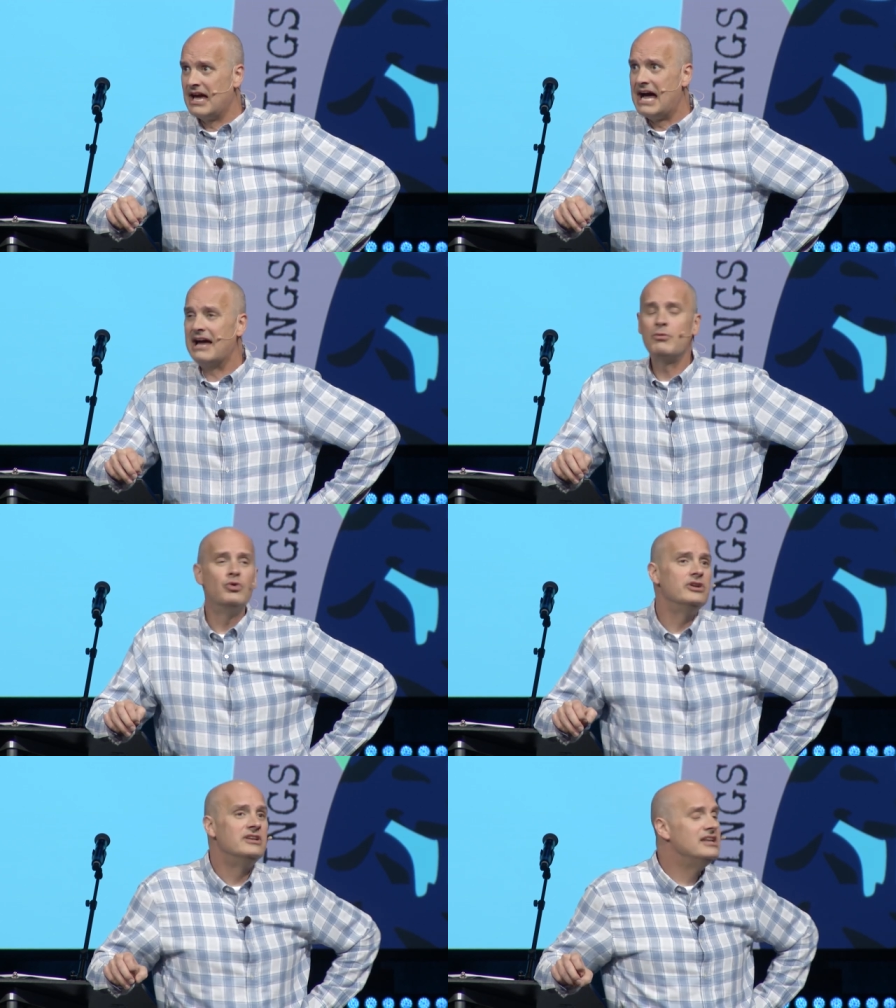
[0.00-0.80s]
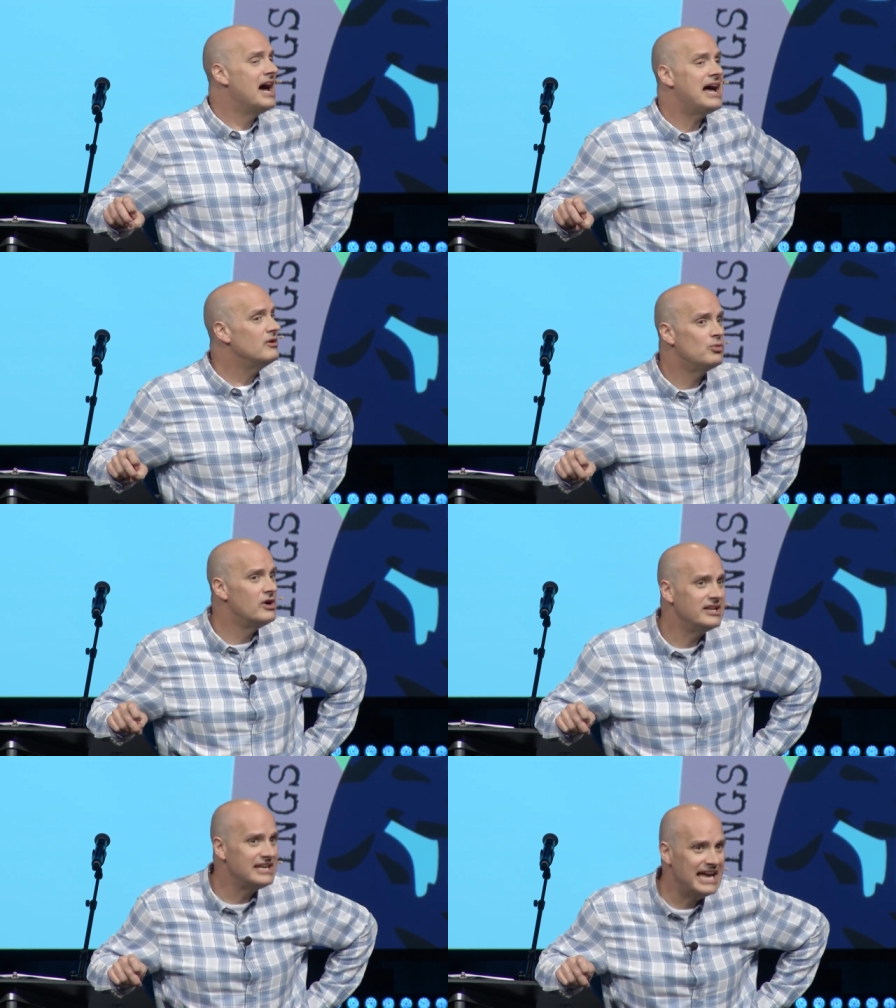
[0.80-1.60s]
I would not
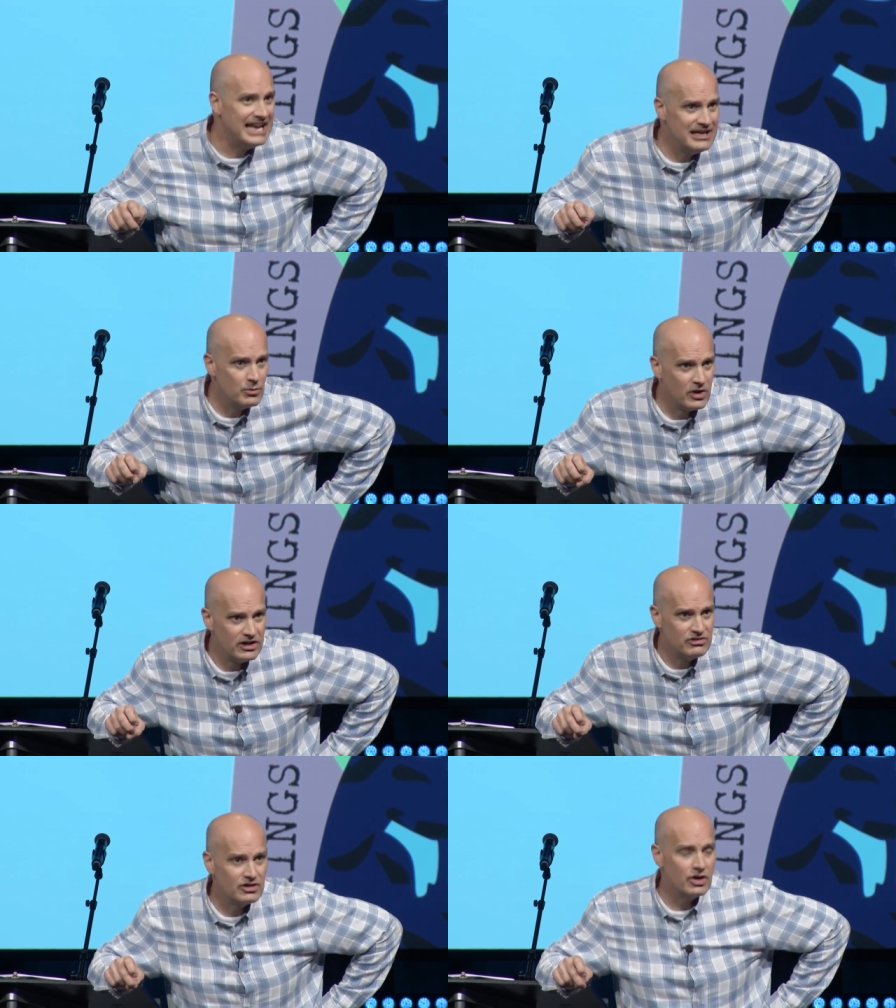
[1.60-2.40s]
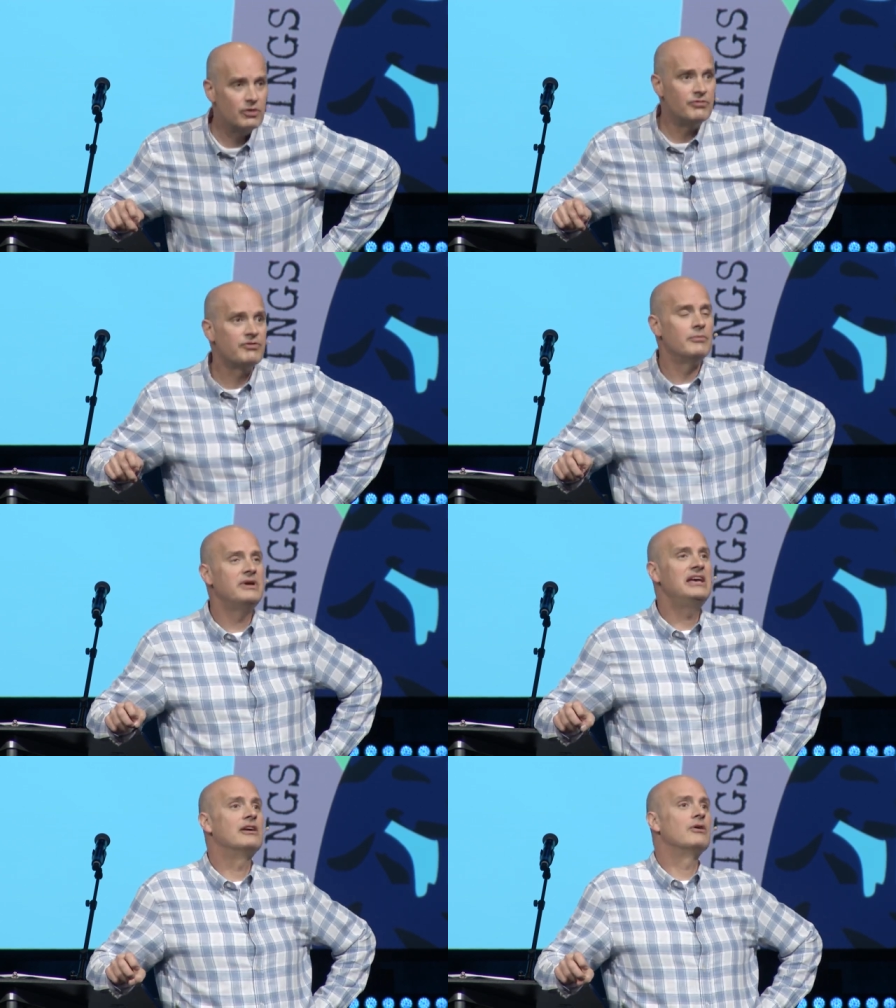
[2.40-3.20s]
want anyone to go from
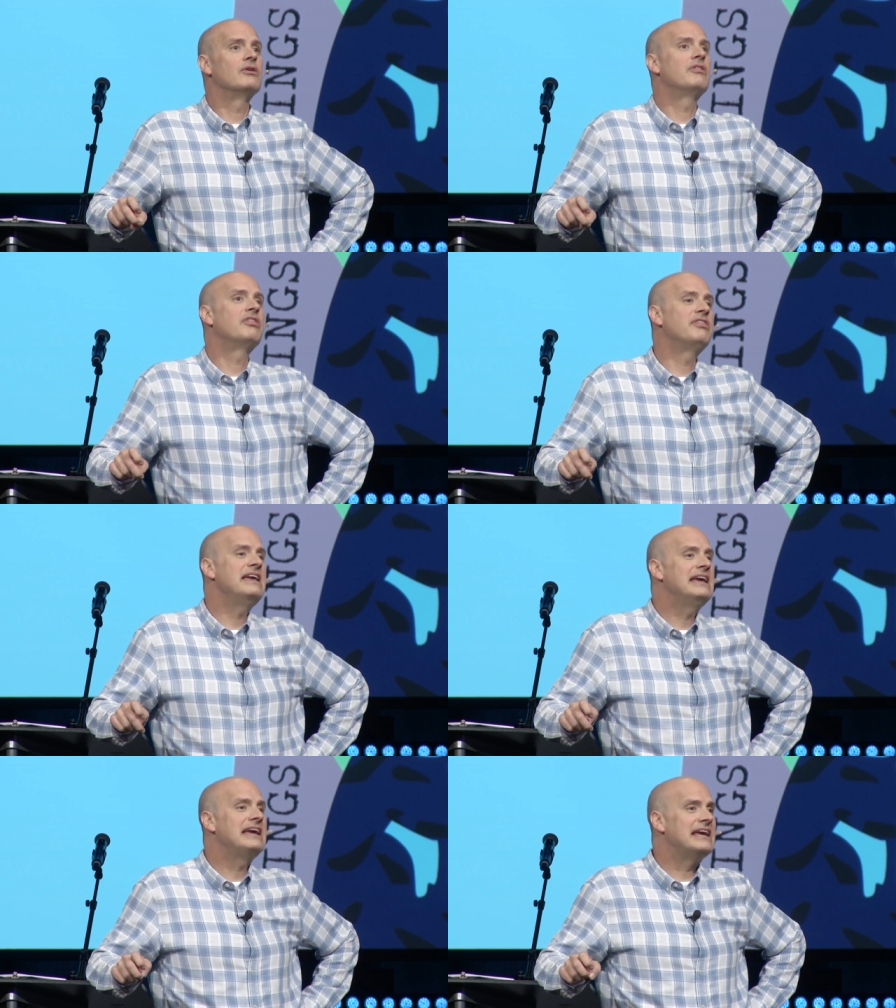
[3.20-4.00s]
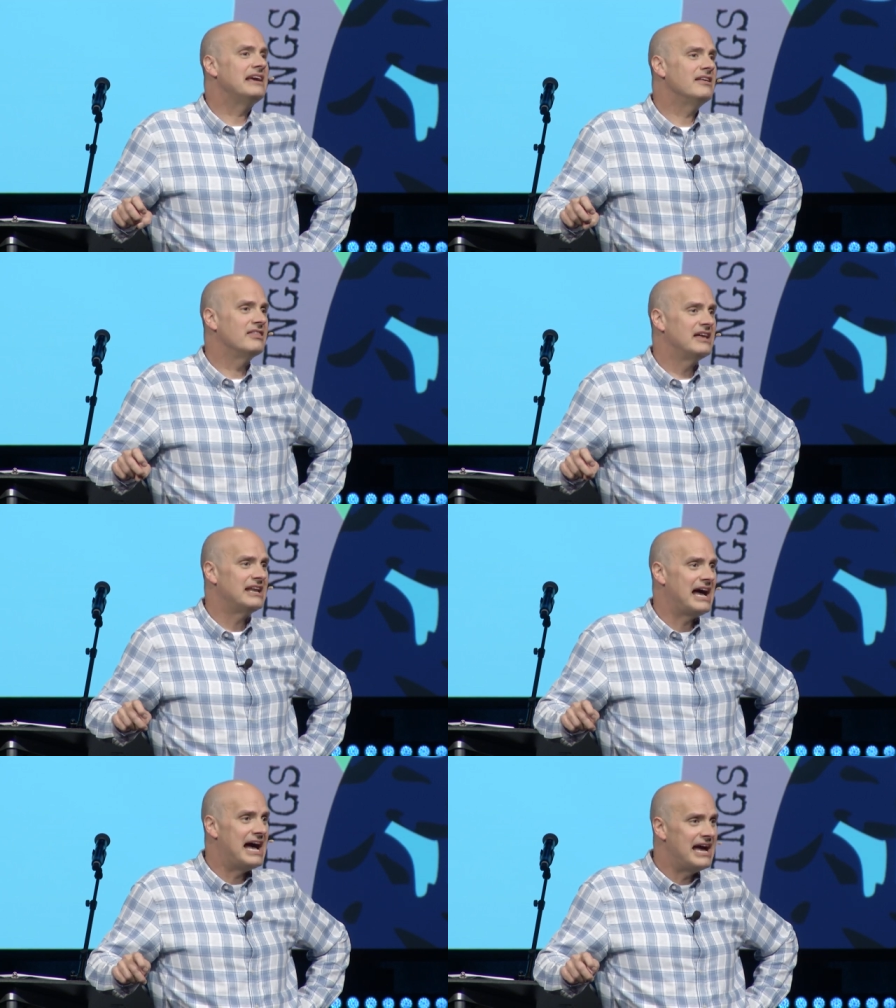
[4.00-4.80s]
here thinking that
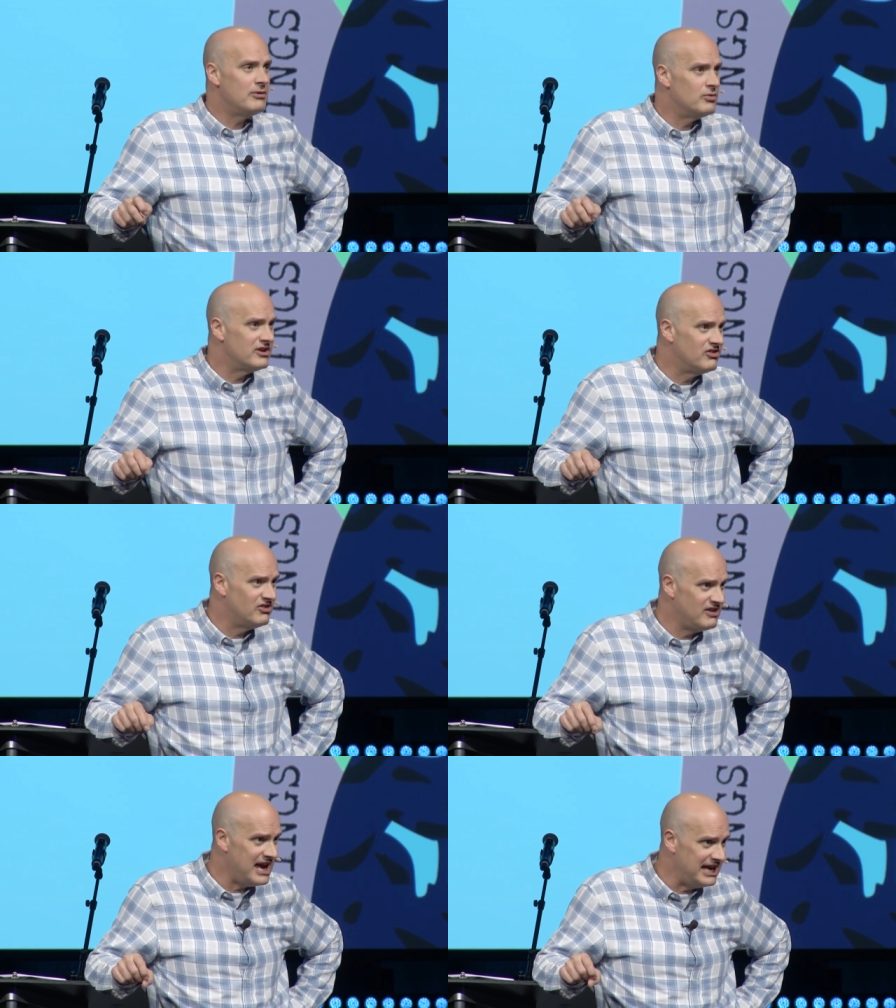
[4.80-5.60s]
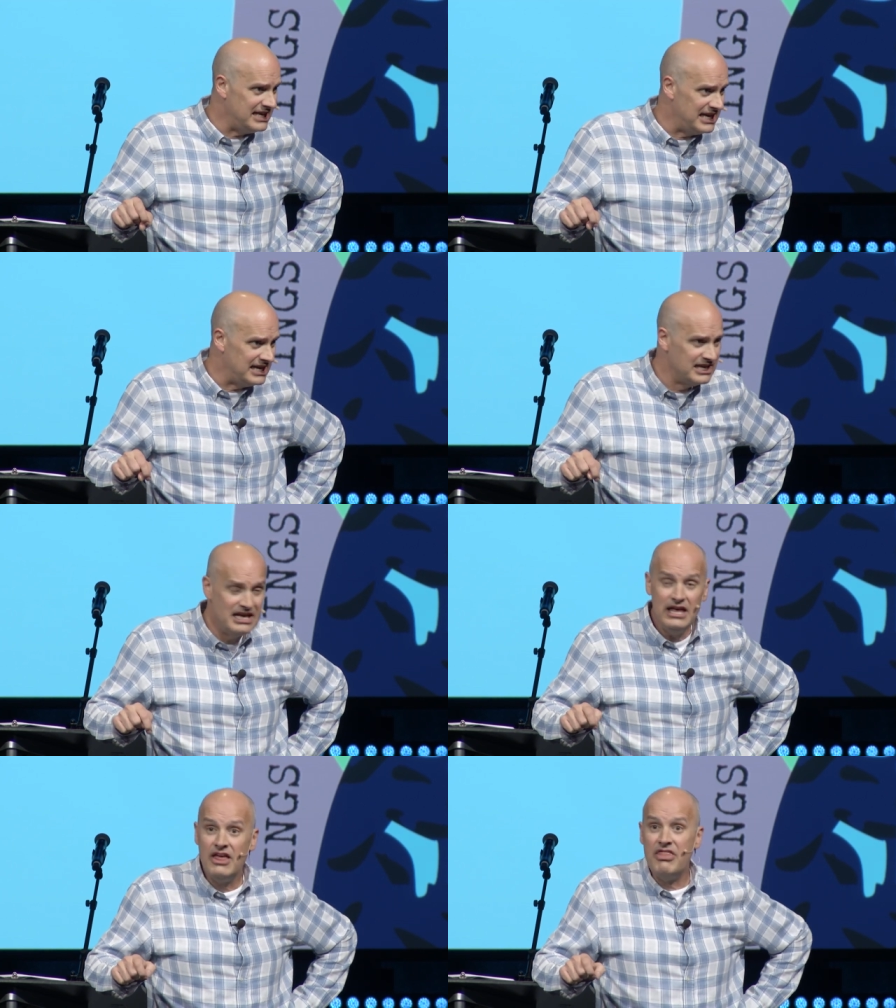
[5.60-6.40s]
I was saying,
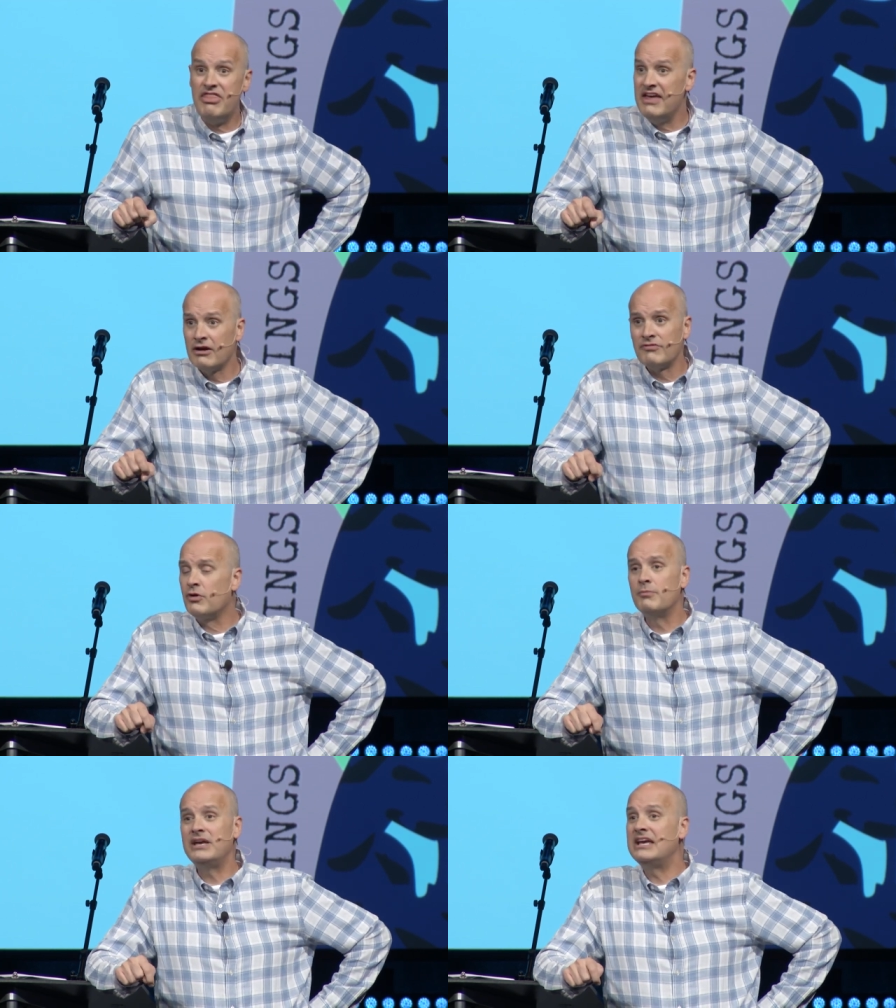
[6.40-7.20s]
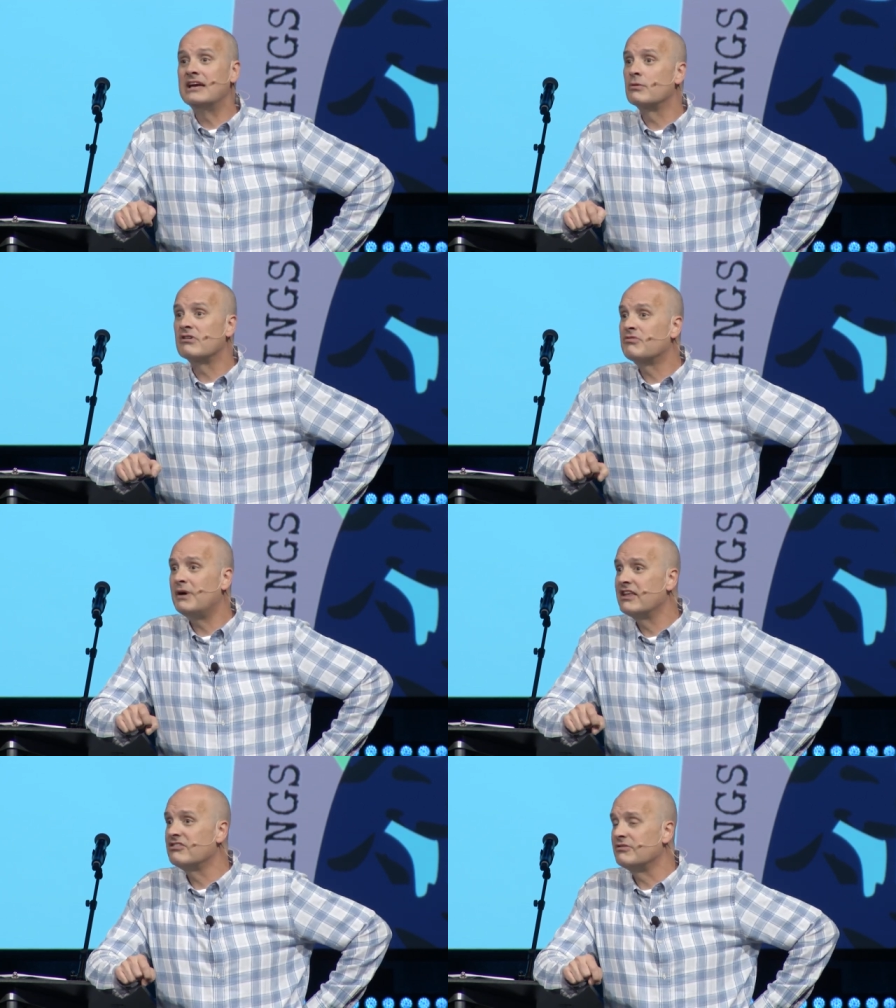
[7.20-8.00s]
therefore be
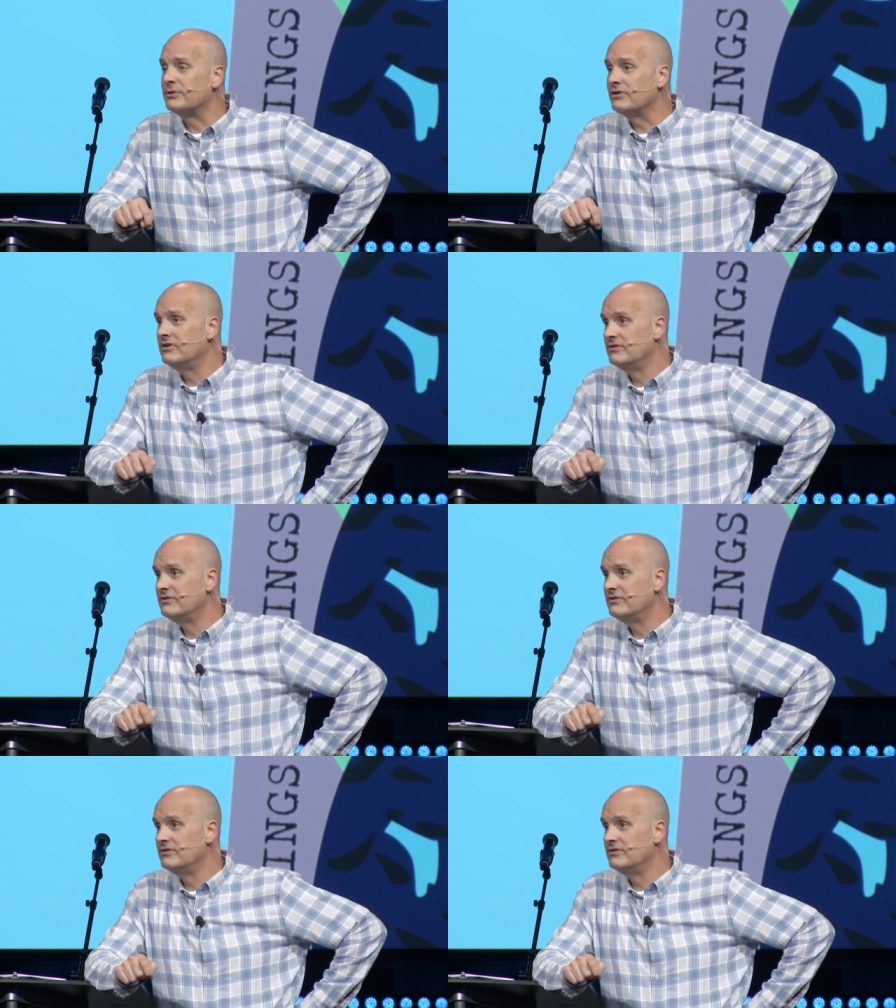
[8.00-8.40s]
irresponsible.